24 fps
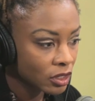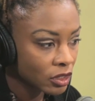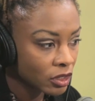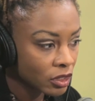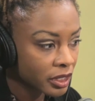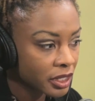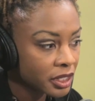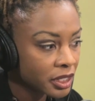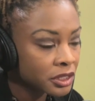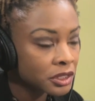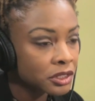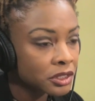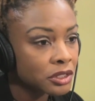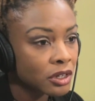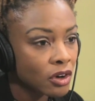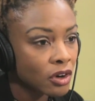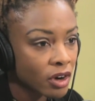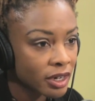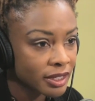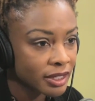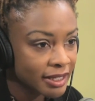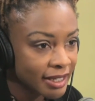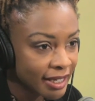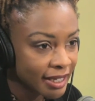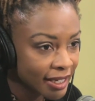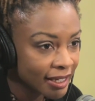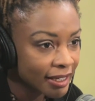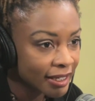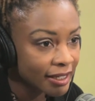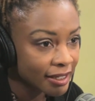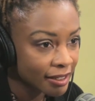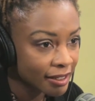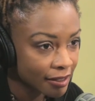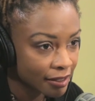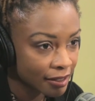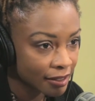look into our
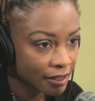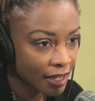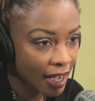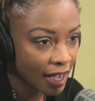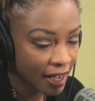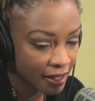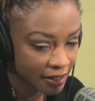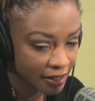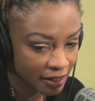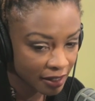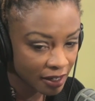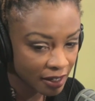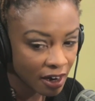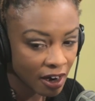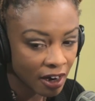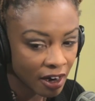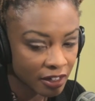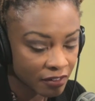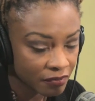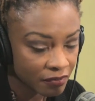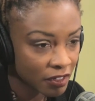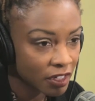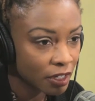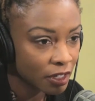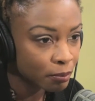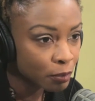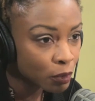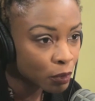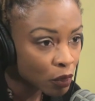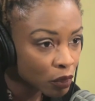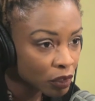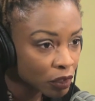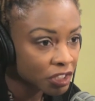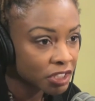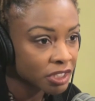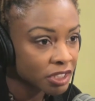dailies as the carnival
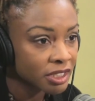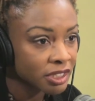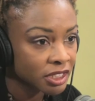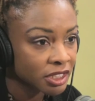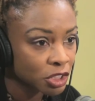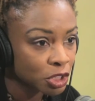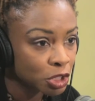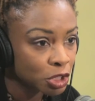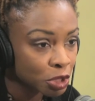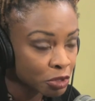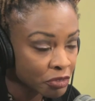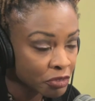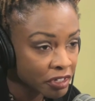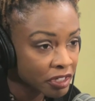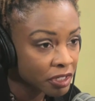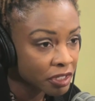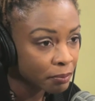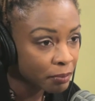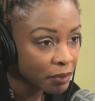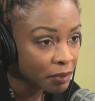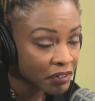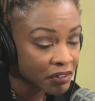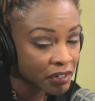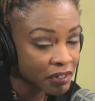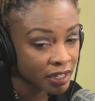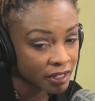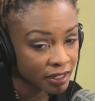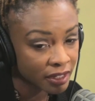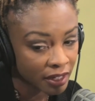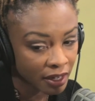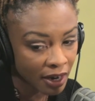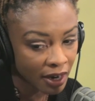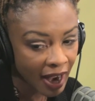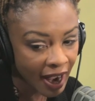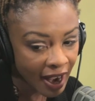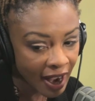approaches and during the period
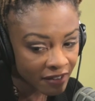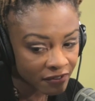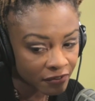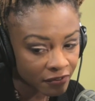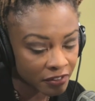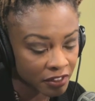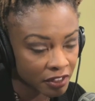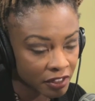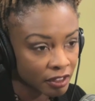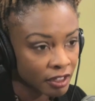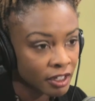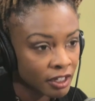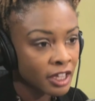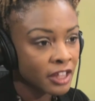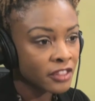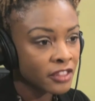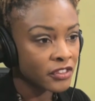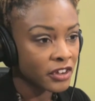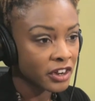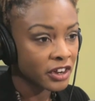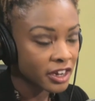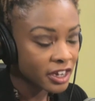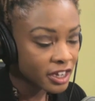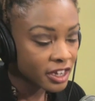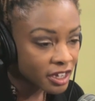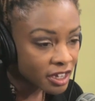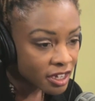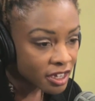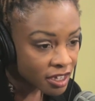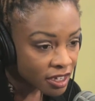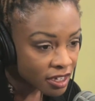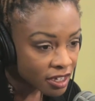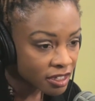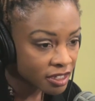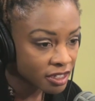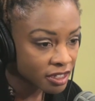and thereafter, mm-hmm. there
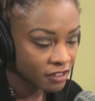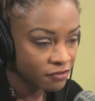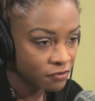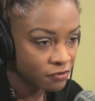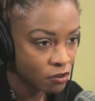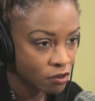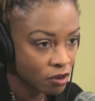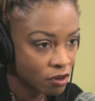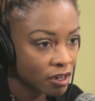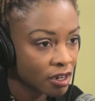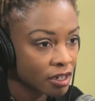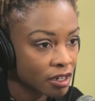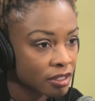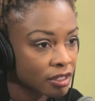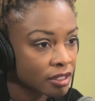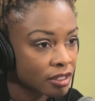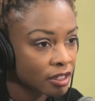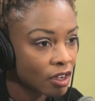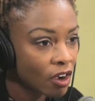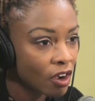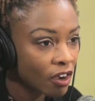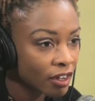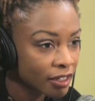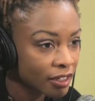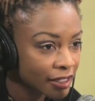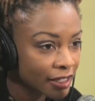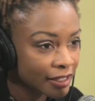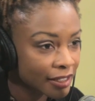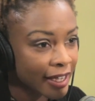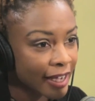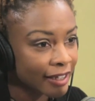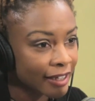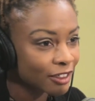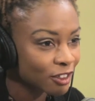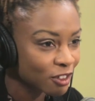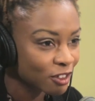is a focus on the
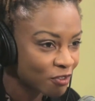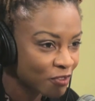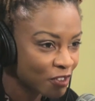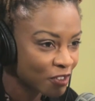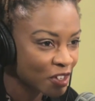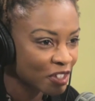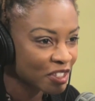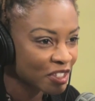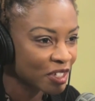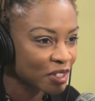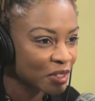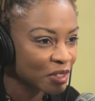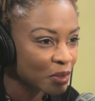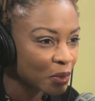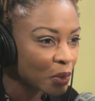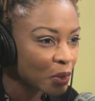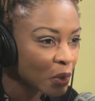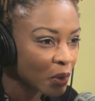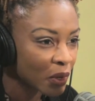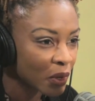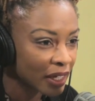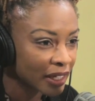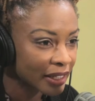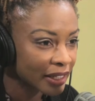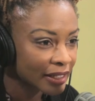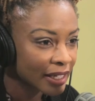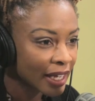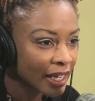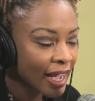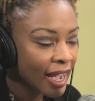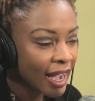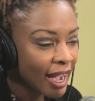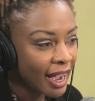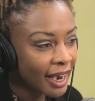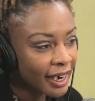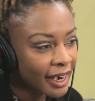dental floss, as you call it.
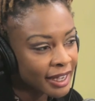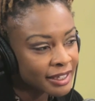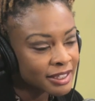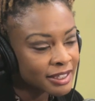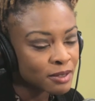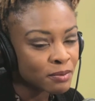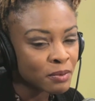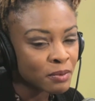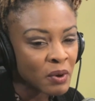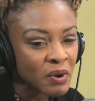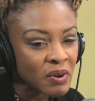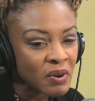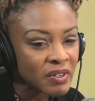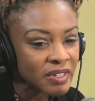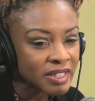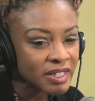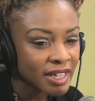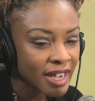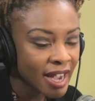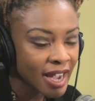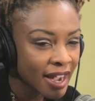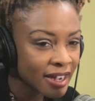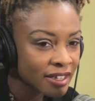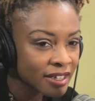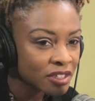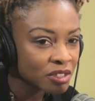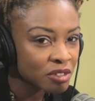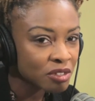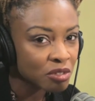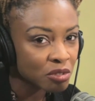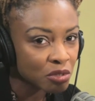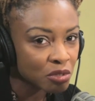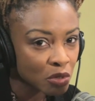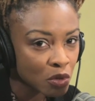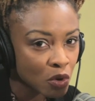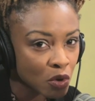Mm-hmm. And I suppose it has
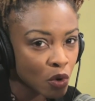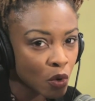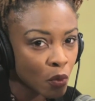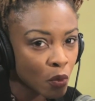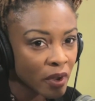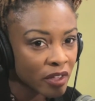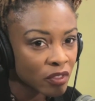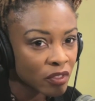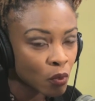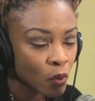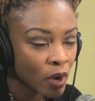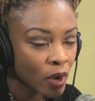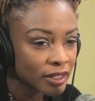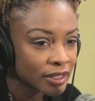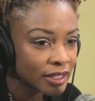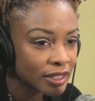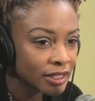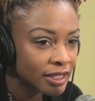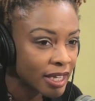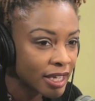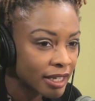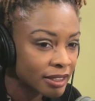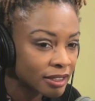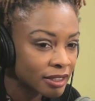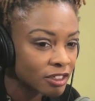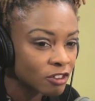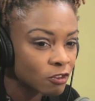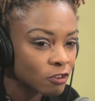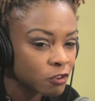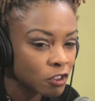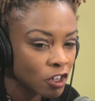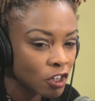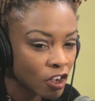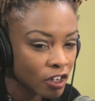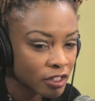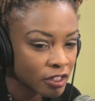to do with what the dental
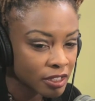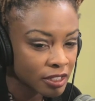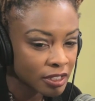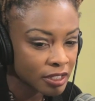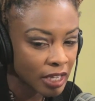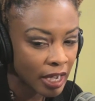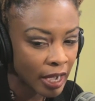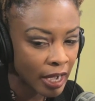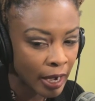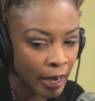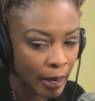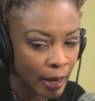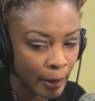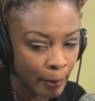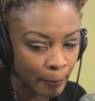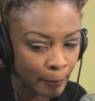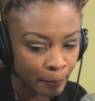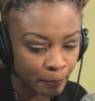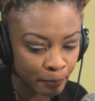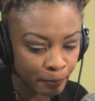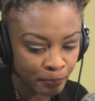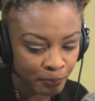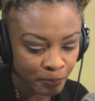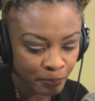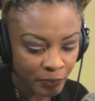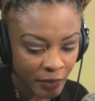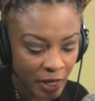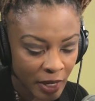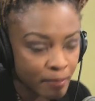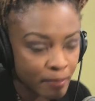floss um,